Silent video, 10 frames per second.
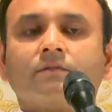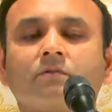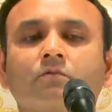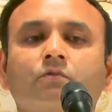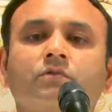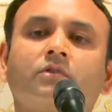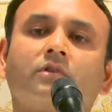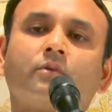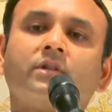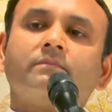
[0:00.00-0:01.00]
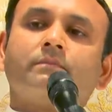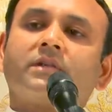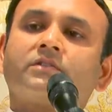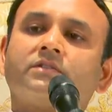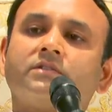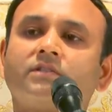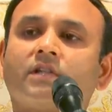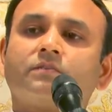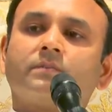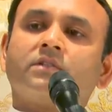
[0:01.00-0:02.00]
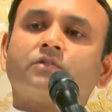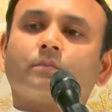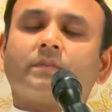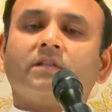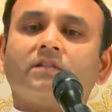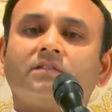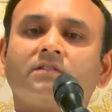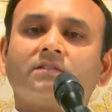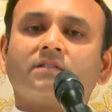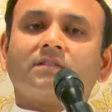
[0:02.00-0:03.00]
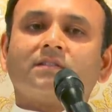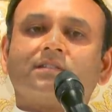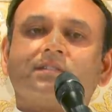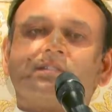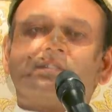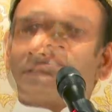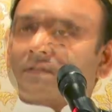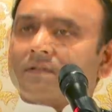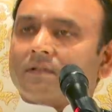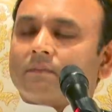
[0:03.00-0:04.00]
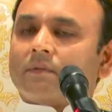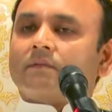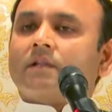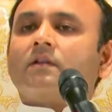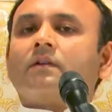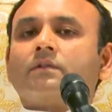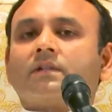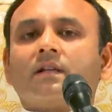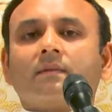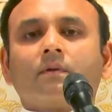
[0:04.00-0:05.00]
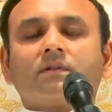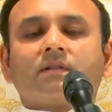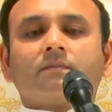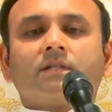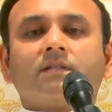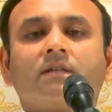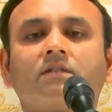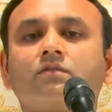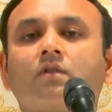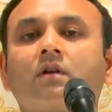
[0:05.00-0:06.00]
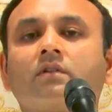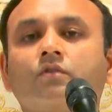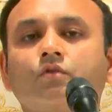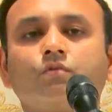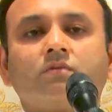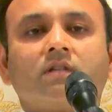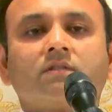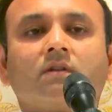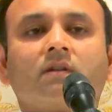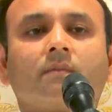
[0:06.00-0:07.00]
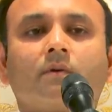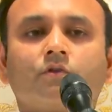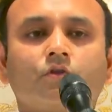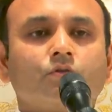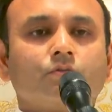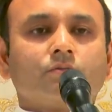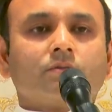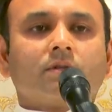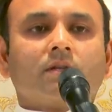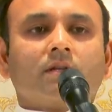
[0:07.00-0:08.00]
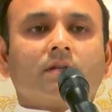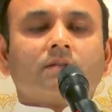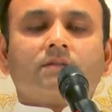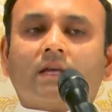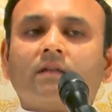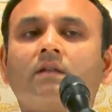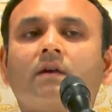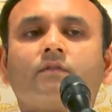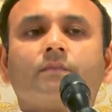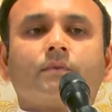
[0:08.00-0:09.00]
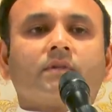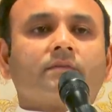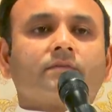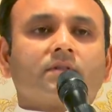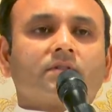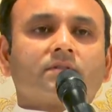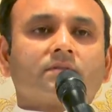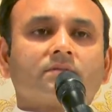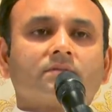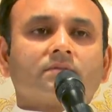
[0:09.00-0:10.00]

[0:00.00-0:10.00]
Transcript: of your own, your own impressions, judgments, opinions. But when you have to tell about something that is not you, that is not about you, then you have to put efforts.